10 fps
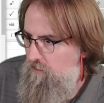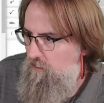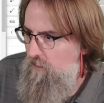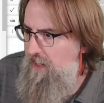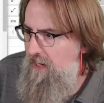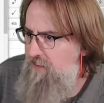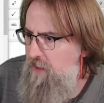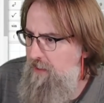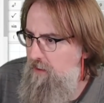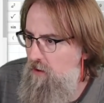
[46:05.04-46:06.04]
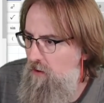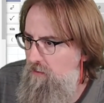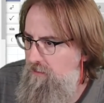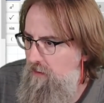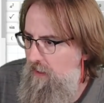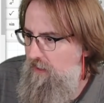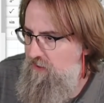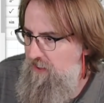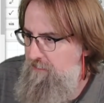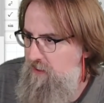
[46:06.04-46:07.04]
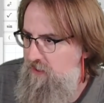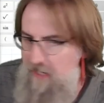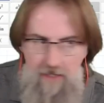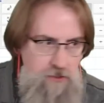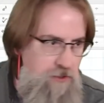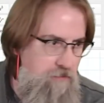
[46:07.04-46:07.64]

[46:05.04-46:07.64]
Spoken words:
and I have something called Snip and Sketch.